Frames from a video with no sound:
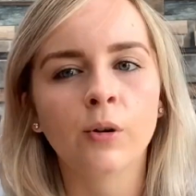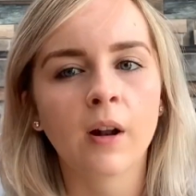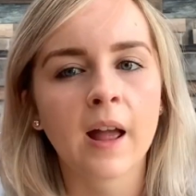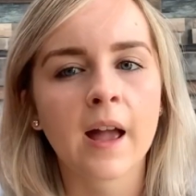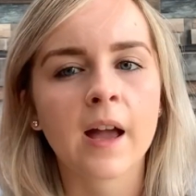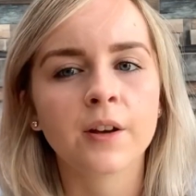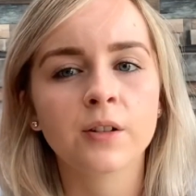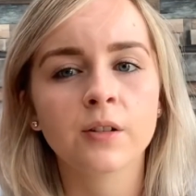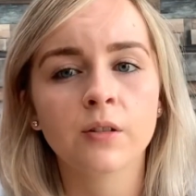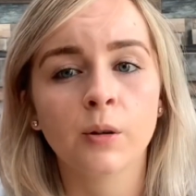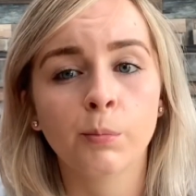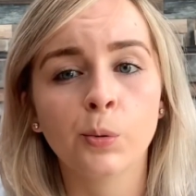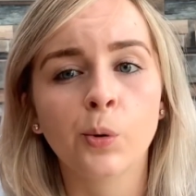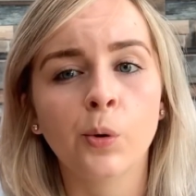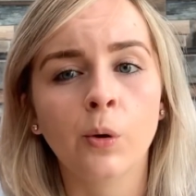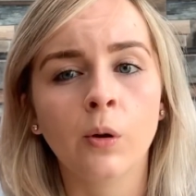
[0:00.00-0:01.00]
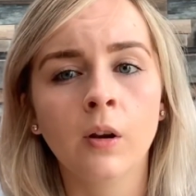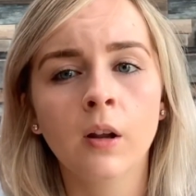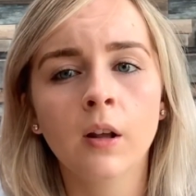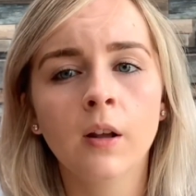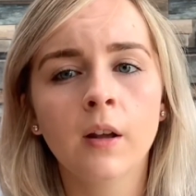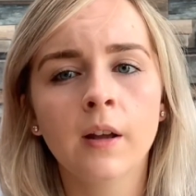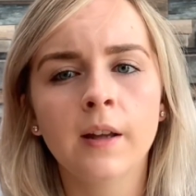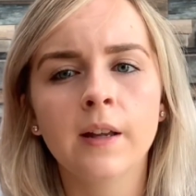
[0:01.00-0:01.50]
head, the ball,
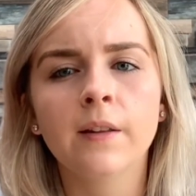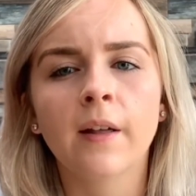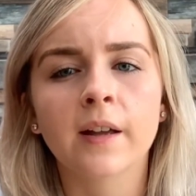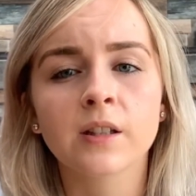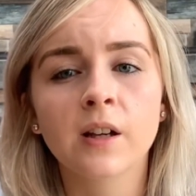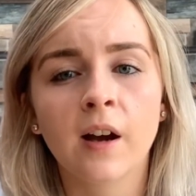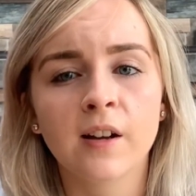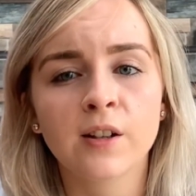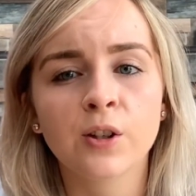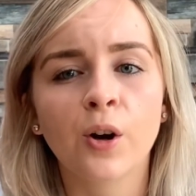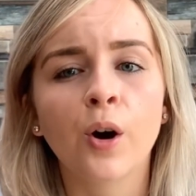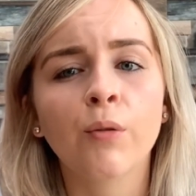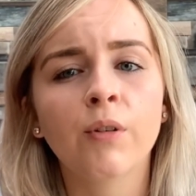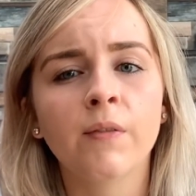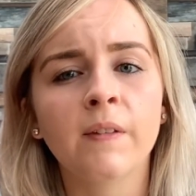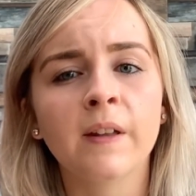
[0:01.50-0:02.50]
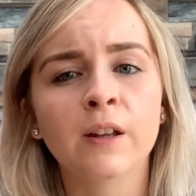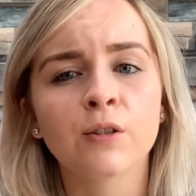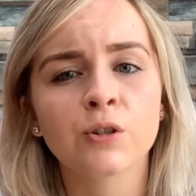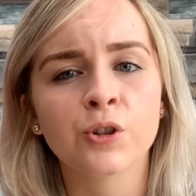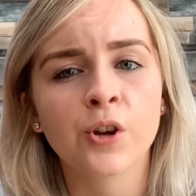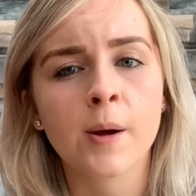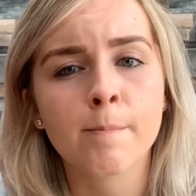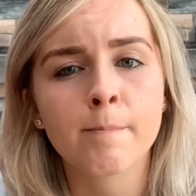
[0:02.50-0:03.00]
that's cut off, and they
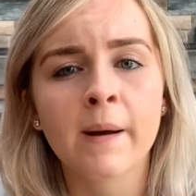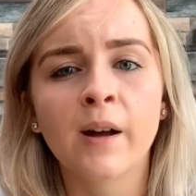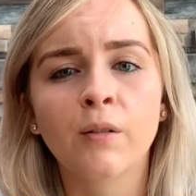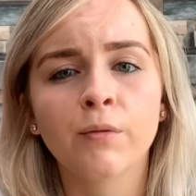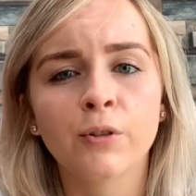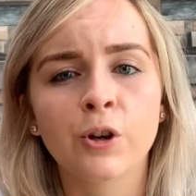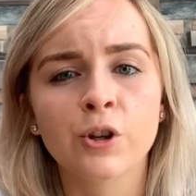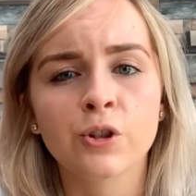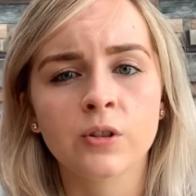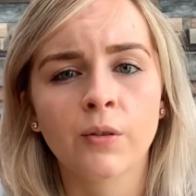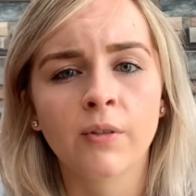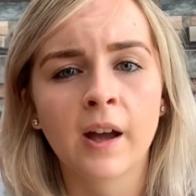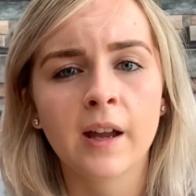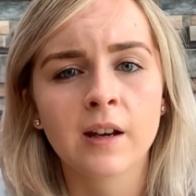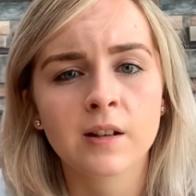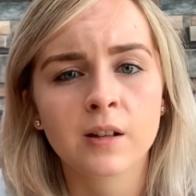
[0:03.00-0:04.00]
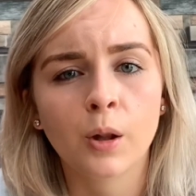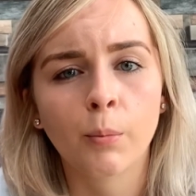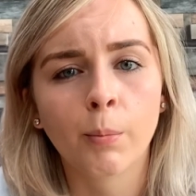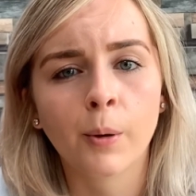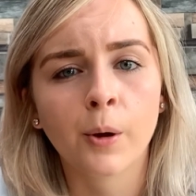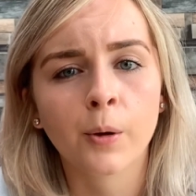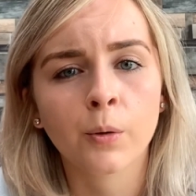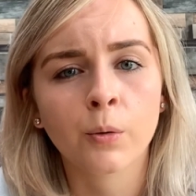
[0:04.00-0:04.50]
insert a metal version of that into the
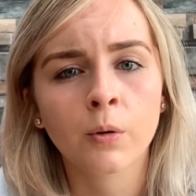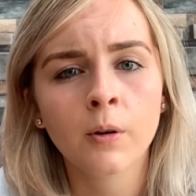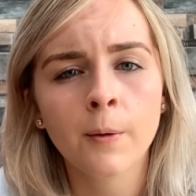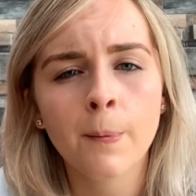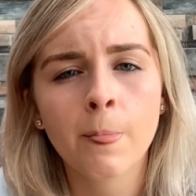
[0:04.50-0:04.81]
bone,